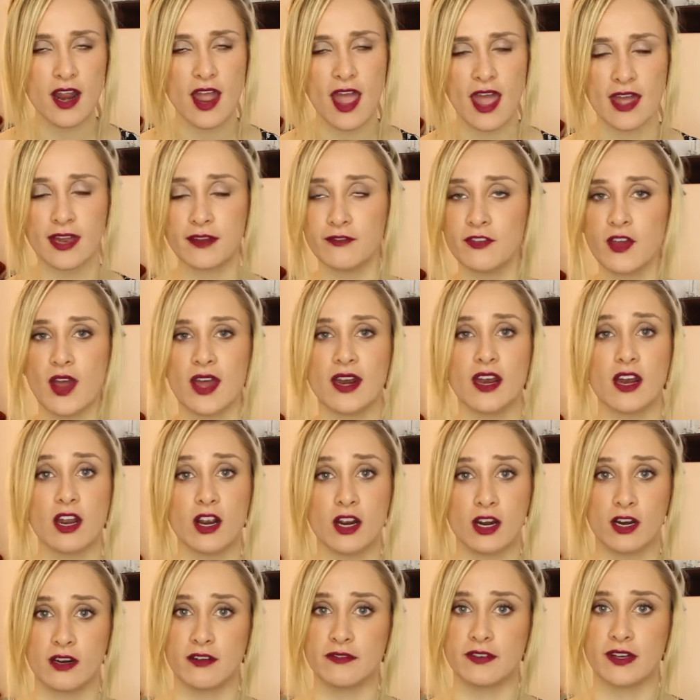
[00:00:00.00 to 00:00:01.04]
and if you hadn't
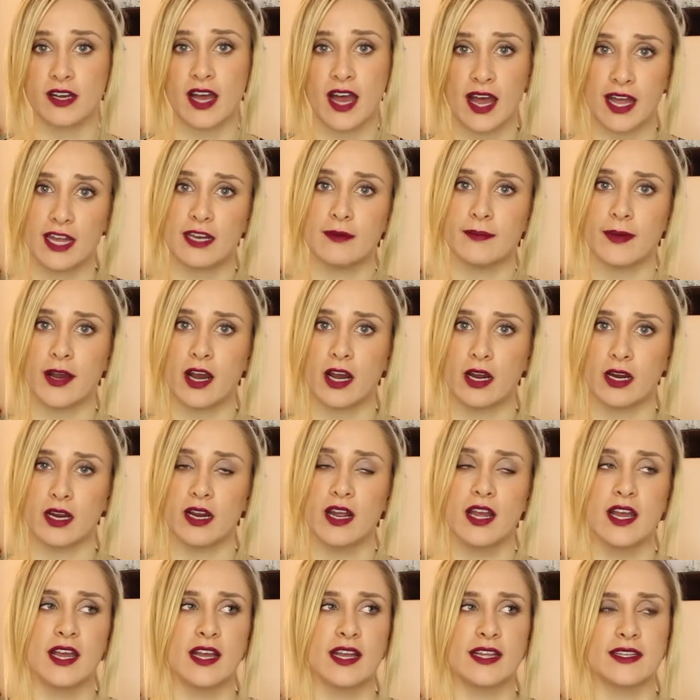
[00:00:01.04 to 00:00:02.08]
heard of a Kind
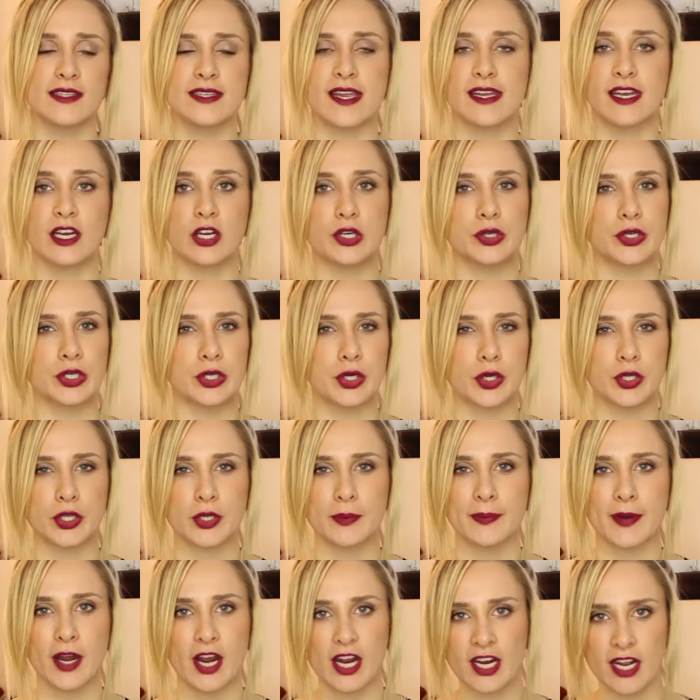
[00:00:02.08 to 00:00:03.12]
Bar, it's like a
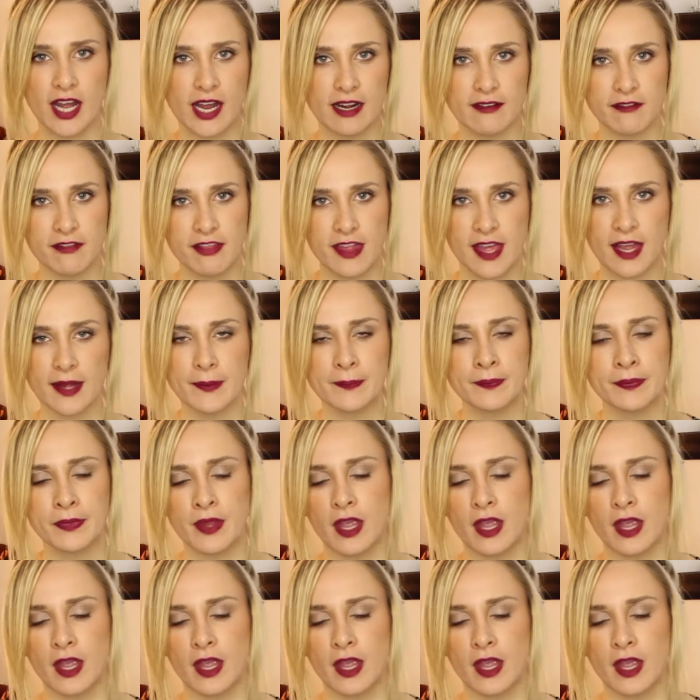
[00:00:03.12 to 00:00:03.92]
granola bar kind of thing.